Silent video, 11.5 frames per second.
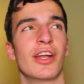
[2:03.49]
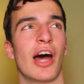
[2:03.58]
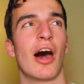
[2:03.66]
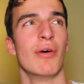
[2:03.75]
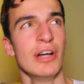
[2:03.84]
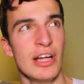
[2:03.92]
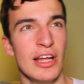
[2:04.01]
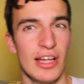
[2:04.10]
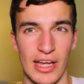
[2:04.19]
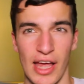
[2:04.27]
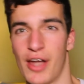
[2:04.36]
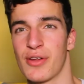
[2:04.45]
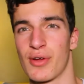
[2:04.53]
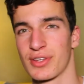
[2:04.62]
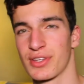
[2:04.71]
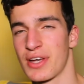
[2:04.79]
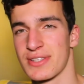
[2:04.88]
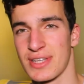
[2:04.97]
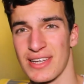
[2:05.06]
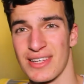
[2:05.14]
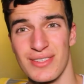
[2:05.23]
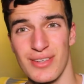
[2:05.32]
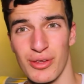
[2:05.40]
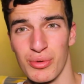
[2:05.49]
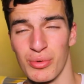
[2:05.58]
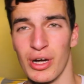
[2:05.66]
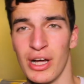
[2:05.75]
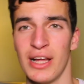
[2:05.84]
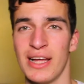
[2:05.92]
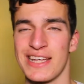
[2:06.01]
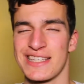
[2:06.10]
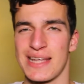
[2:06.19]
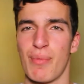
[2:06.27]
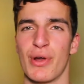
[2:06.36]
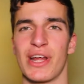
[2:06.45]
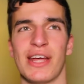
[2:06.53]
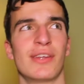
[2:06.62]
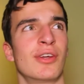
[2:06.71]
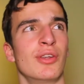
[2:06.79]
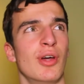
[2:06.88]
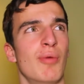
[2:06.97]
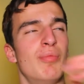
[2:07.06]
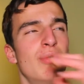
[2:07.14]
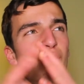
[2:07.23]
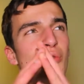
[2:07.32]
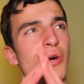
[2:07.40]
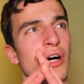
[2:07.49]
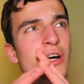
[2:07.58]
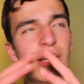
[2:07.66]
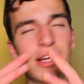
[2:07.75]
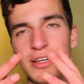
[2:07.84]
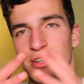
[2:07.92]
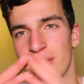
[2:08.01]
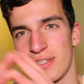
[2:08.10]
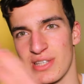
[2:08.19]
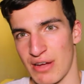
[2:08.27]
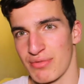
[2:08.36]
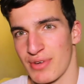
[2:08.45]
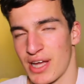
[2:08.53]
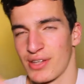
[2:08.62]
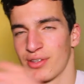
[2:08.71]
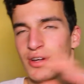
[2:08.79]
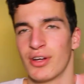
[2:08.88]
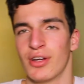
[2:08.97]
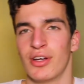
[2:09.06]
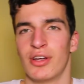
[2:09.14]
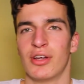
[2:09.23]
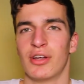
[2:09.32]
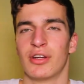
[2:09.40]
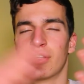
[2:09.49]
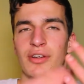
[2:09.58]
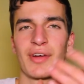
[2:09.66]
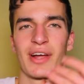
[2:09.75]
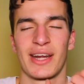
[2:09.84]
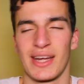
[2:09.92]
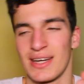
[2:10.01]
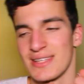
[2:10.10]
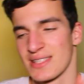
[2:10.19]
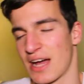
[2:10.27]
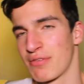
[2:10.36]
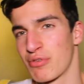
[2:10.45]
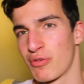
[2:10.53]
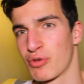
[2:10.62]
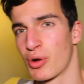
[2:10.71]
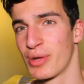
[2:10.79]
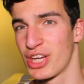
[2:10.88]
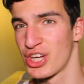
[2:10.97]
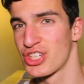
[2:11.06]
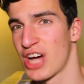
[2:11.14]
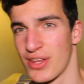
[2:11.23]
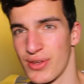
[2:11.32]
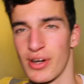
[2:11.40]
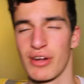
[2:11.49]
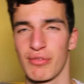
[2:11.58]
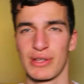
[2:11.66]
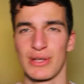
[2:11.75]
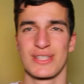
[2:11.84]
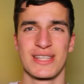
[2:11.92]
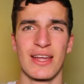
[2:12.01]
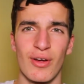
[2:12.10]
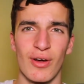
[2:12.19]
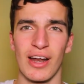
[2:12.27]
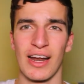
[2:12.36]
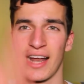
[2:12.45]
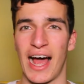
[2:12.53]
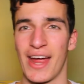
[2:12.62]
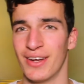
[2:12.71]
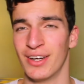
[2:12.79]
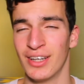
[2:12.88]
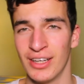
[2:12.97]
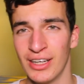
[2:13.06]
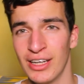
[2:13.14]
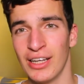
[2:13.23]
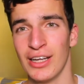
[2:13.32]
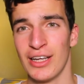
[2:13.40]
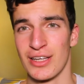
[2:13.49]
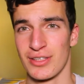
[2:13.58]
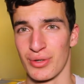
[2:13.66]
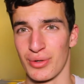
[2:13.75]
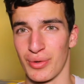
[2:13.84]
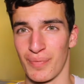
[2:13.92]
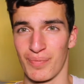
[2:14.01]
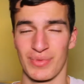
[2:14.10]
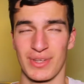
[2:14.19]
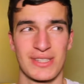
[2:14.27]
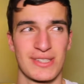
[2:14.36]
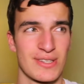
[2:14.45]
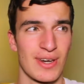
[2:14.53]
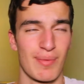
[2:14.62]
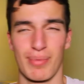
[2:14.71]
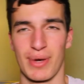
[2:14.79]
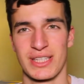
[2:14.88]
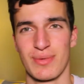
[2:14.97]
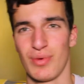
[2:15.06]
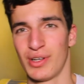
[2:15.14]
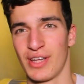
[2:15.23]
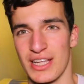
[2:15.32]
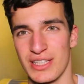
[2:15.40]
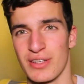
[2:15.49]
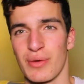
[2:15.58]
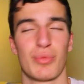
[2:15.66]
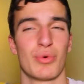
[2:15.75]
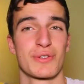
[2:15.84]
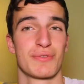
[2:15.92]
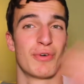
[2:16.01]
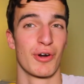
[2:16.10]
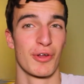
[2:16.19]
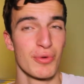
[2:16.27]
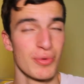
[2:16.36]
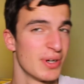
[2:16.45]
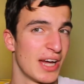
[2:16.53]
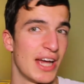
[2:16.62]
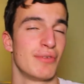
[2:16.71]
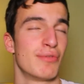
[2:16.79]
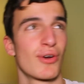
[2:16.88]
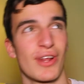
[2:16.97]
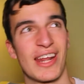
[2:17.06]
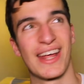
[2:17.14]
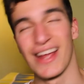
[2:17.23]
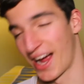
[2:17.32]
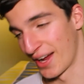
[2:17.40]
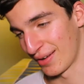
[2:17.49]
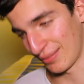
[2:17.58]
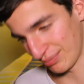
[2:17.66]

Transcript: now, and your task is to separate the blue uh, stuff and the green stuff from each other with a single line. So this is an impossible task both for you and for an AI.